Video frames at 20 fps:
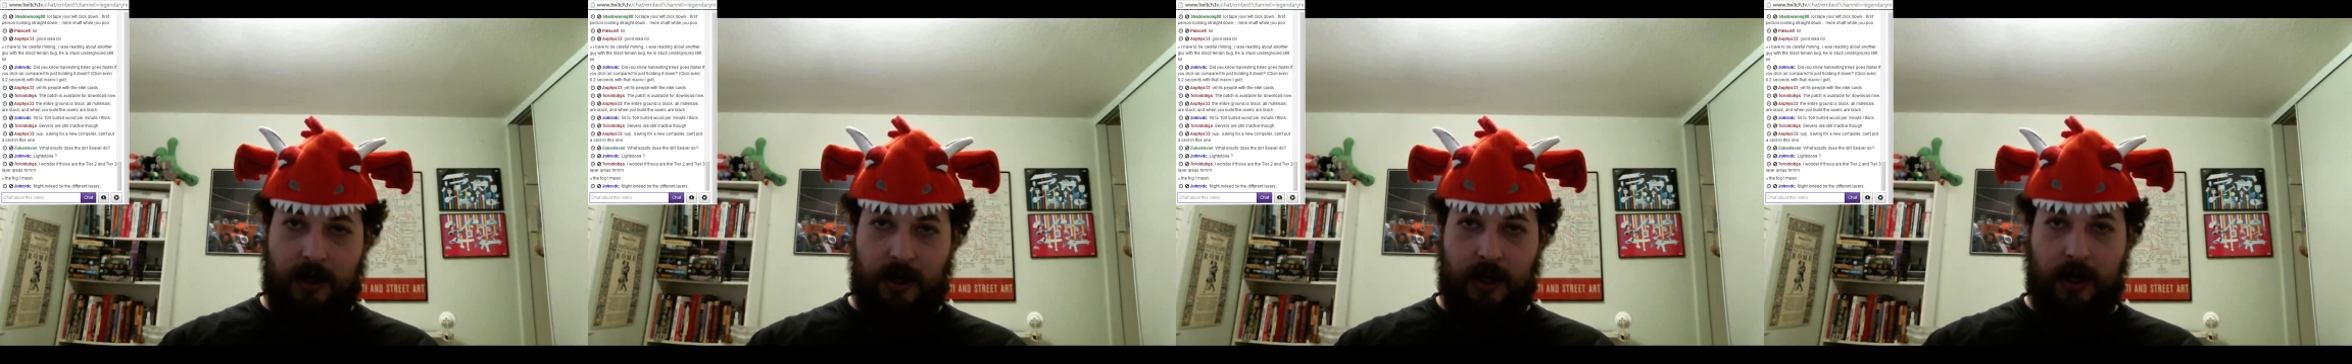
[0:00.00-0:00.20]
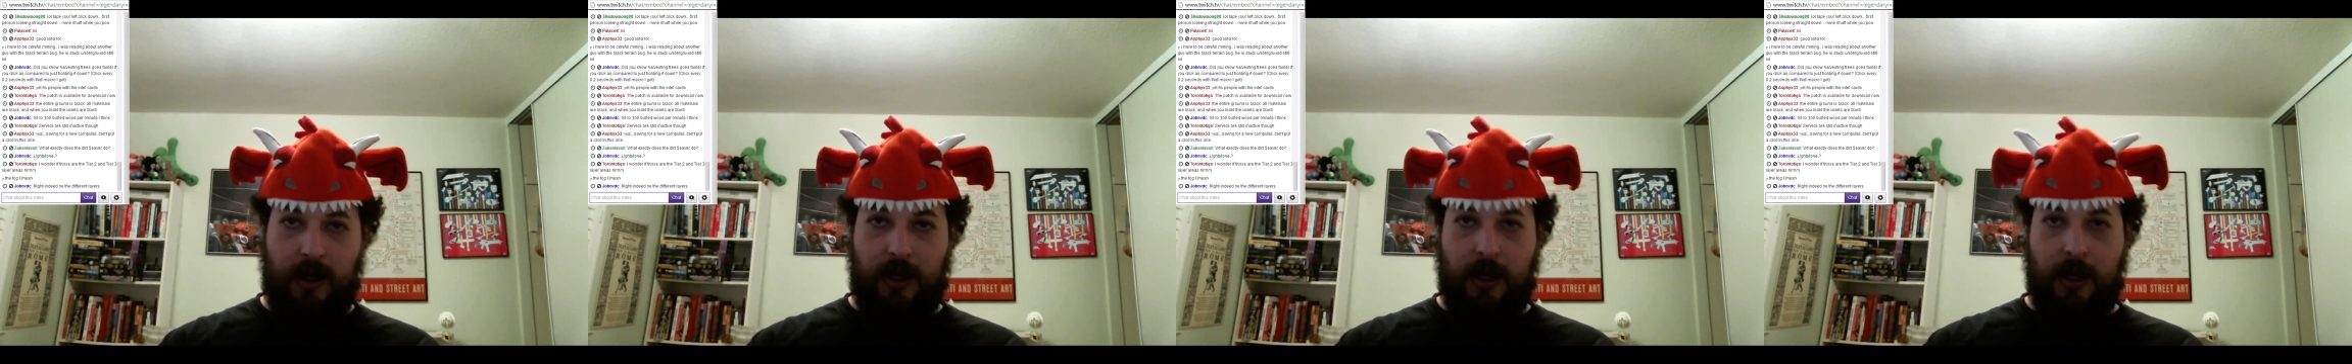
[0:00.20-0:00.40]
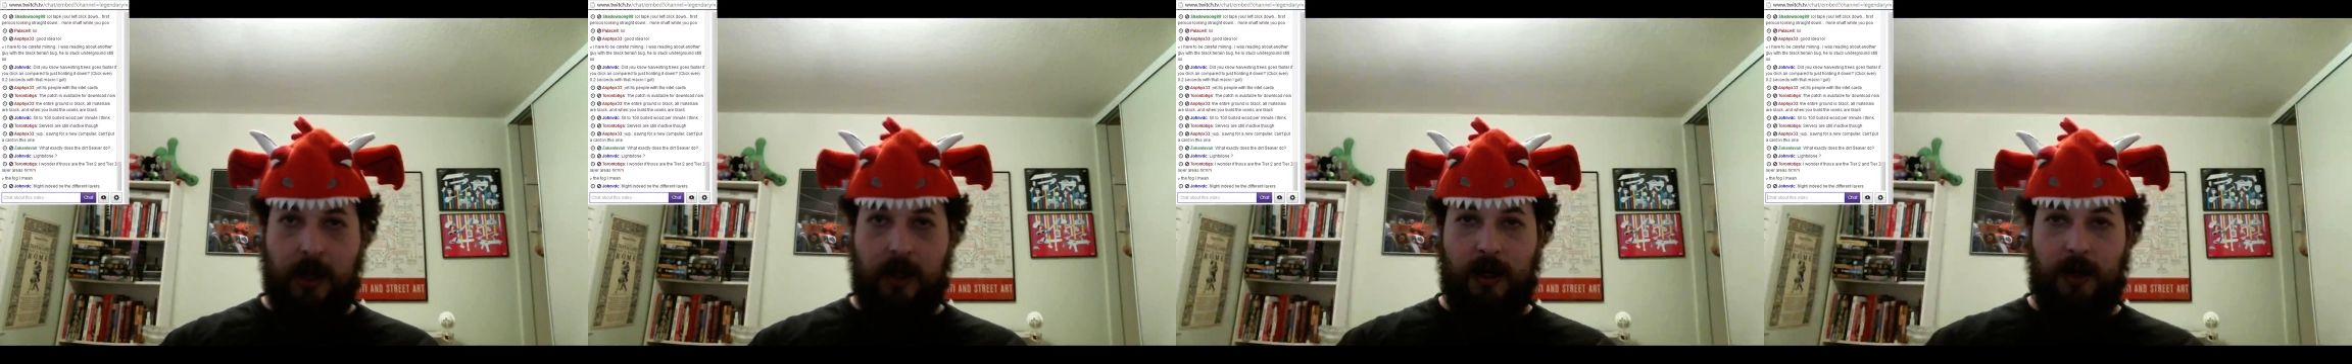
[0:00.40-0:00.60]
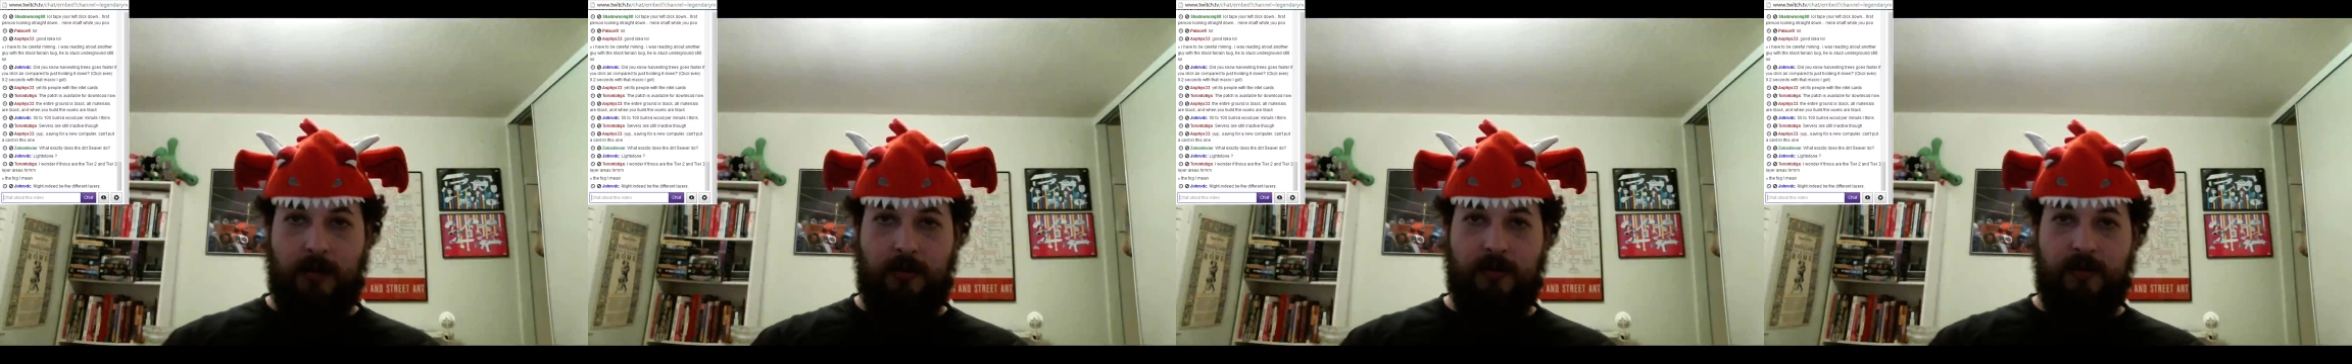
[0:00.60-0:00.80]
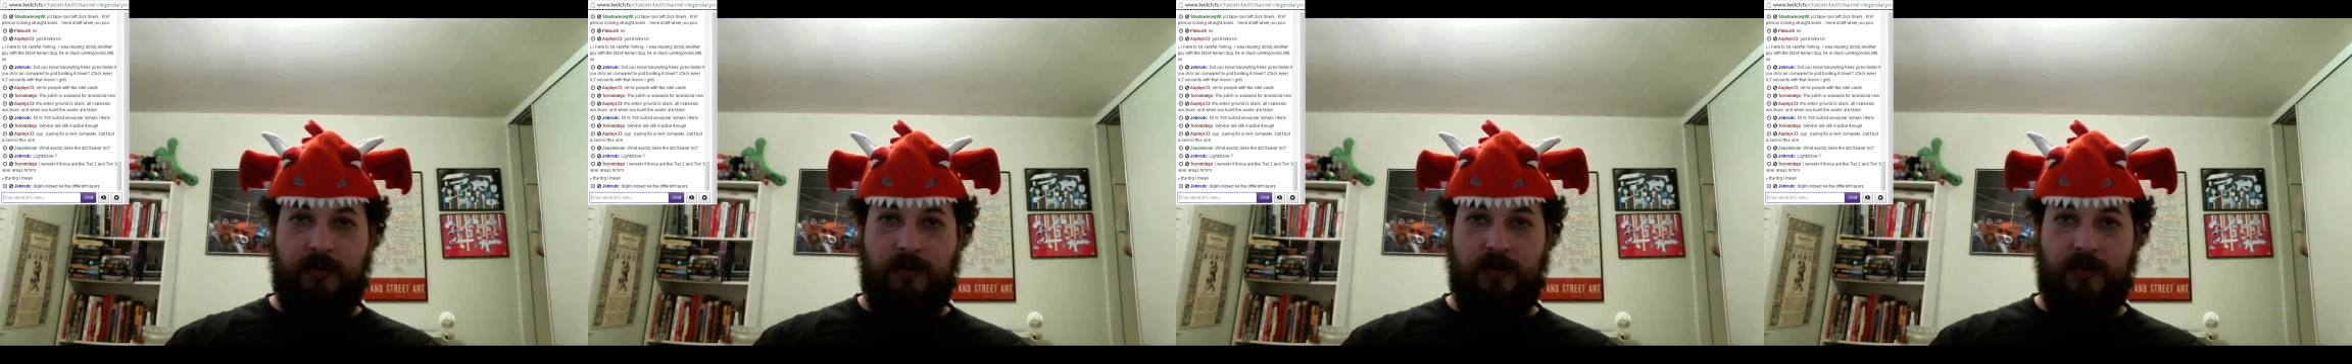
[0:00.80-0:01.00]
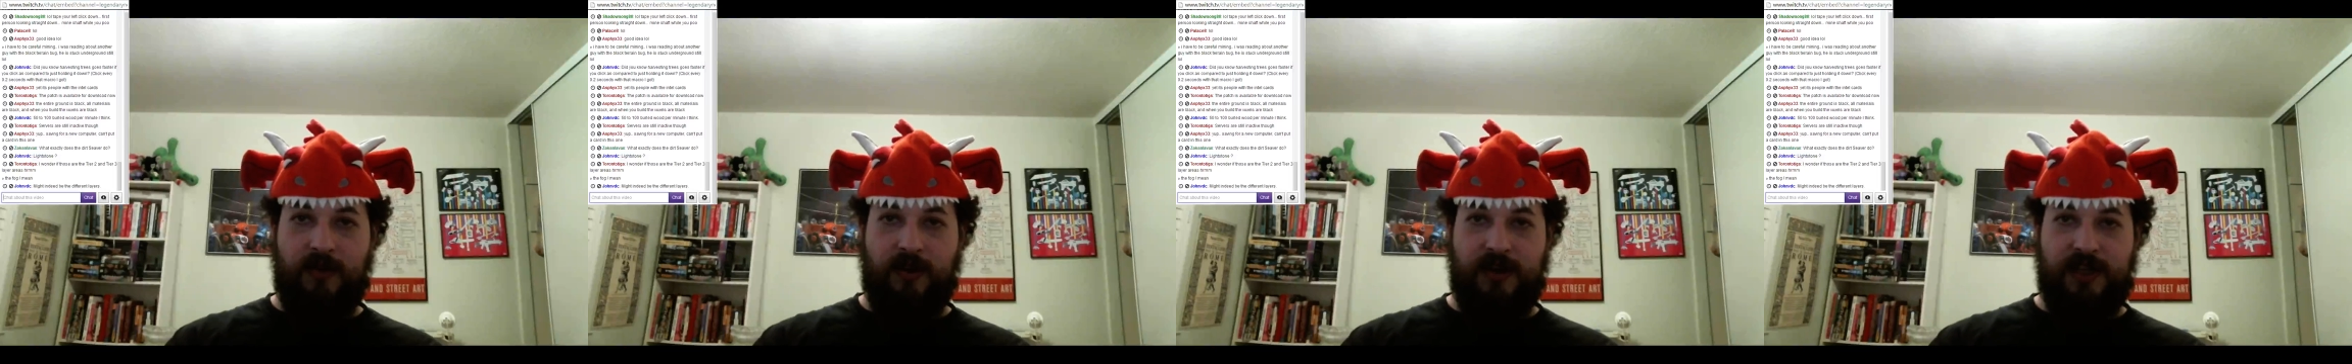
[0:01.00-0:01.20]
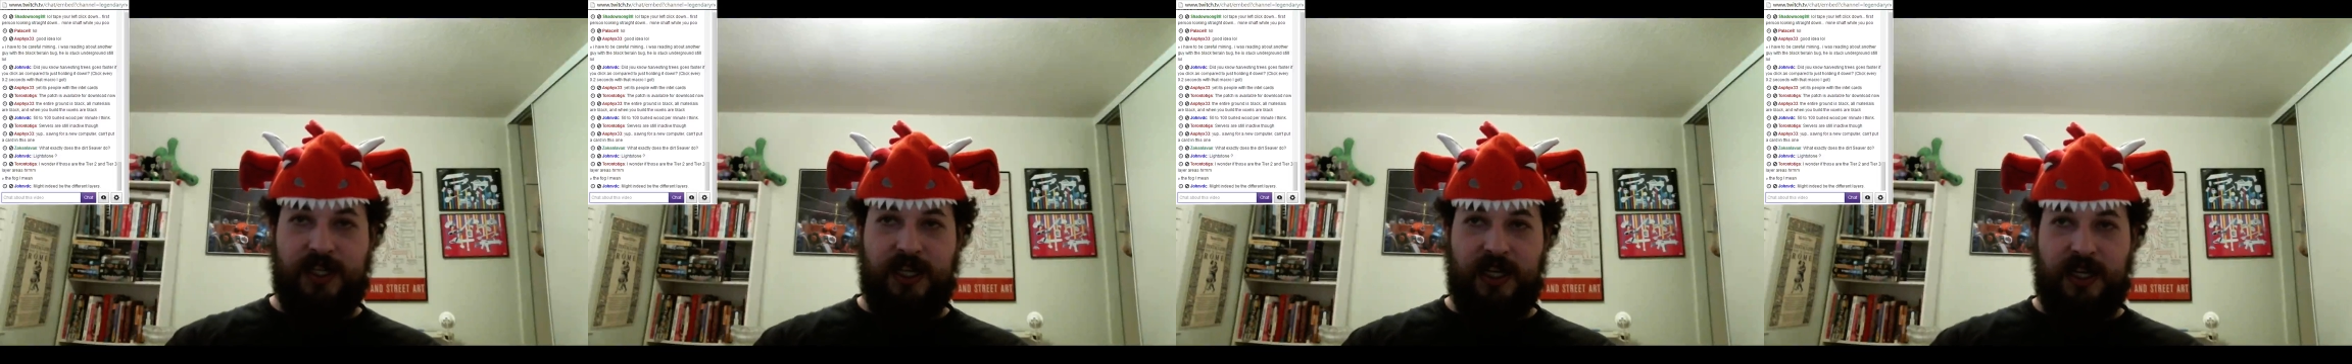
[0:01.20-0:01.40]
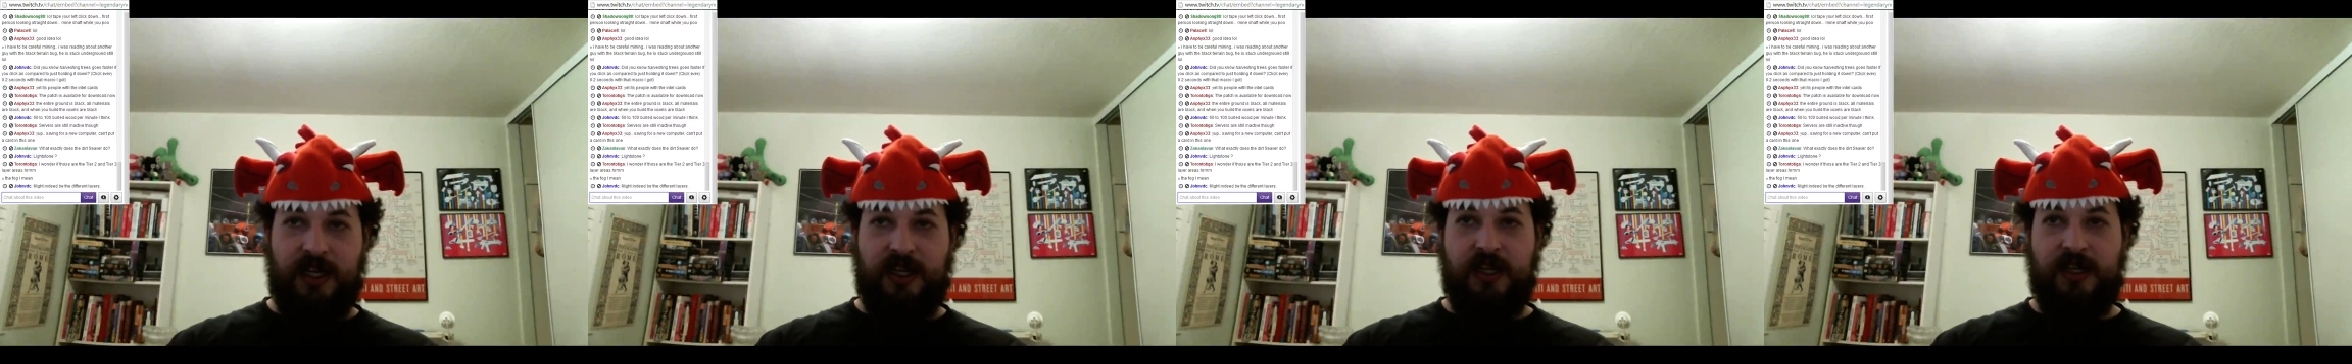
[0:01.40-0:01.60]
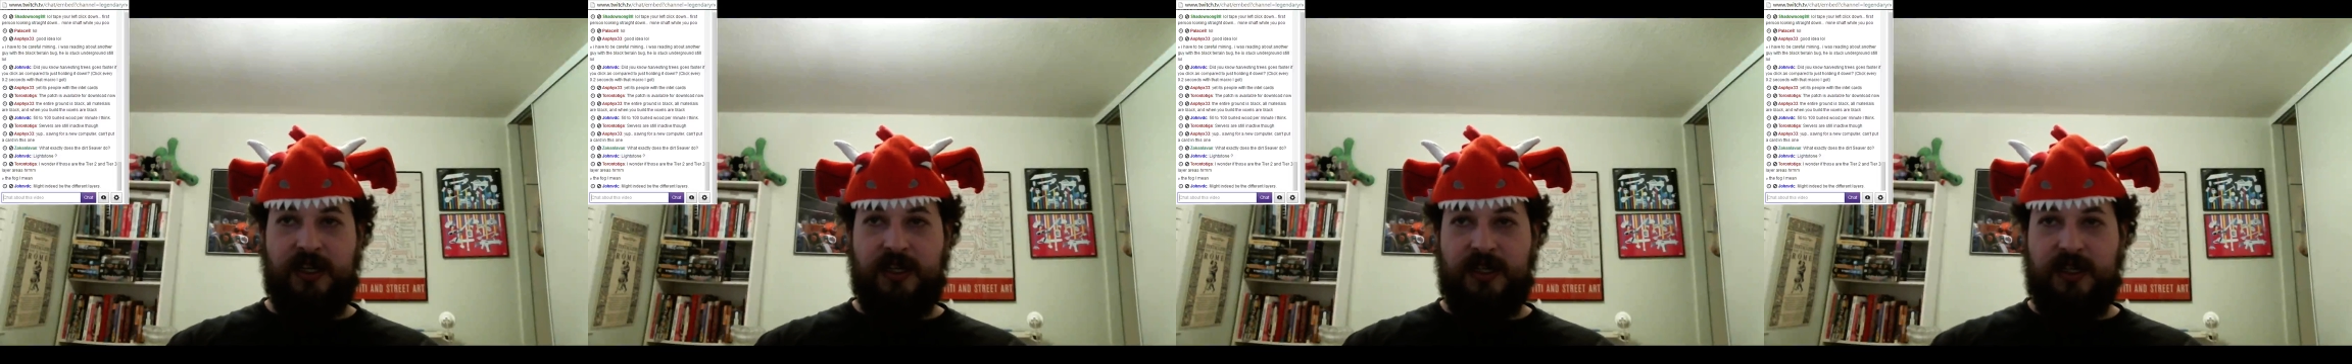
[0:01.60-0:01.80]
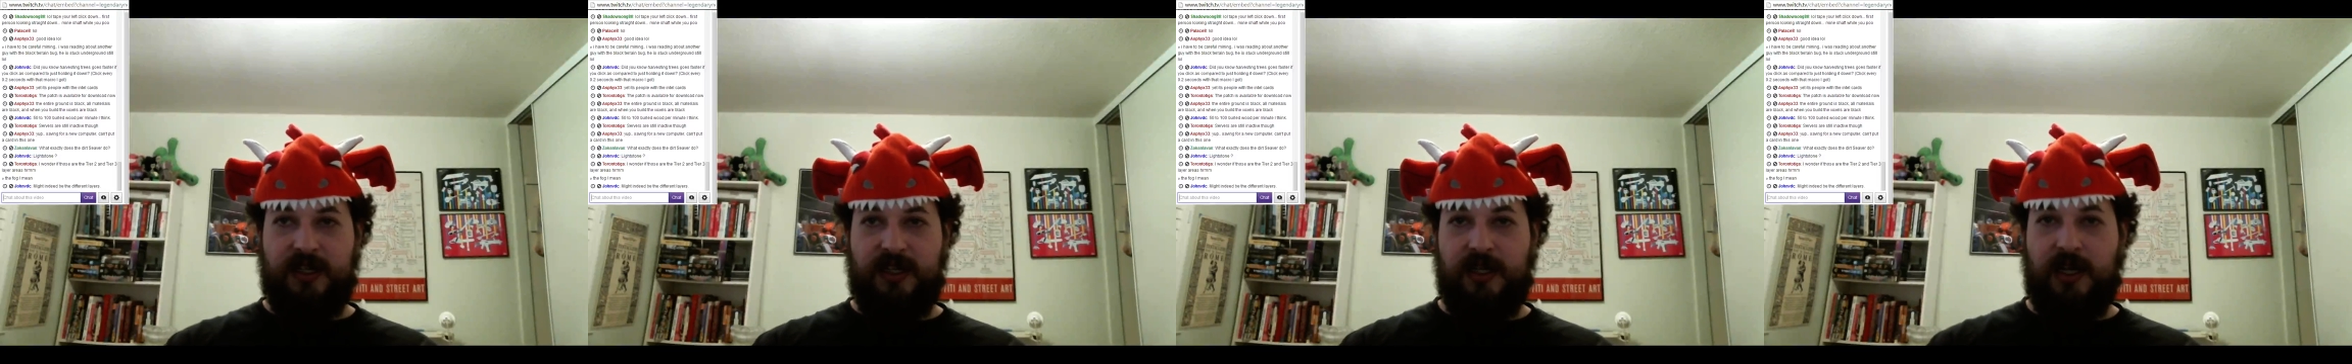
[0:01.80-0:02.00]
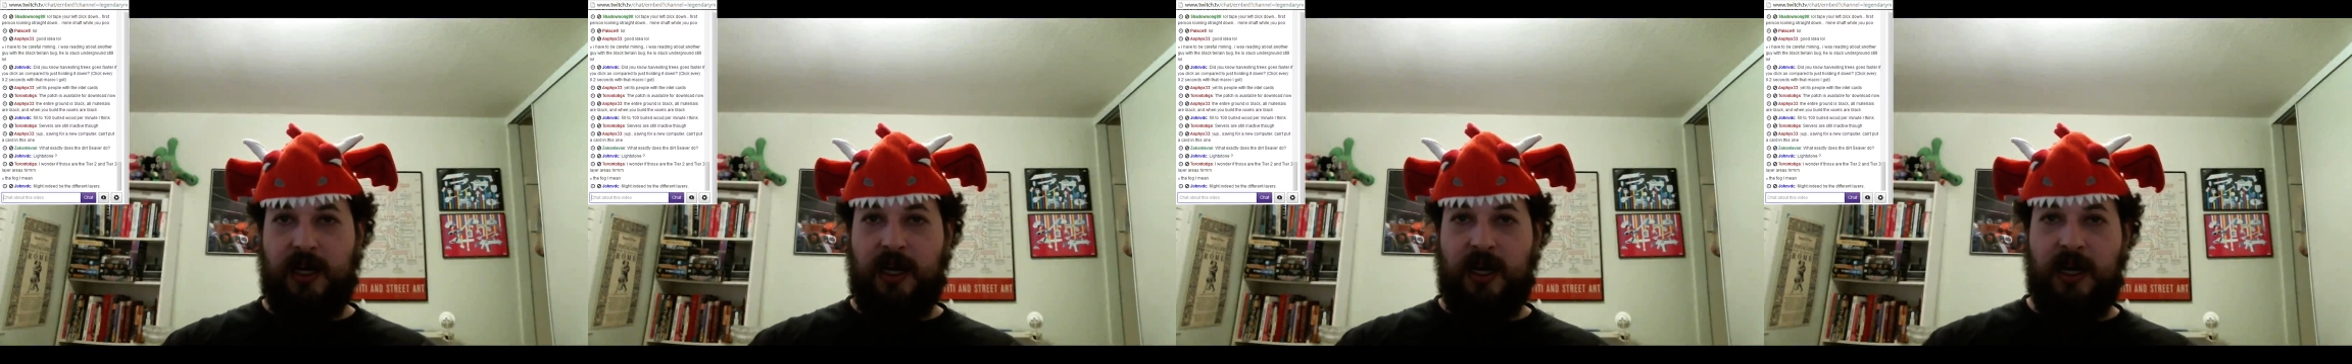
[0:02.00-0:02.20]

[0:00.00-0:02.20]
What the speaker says: versus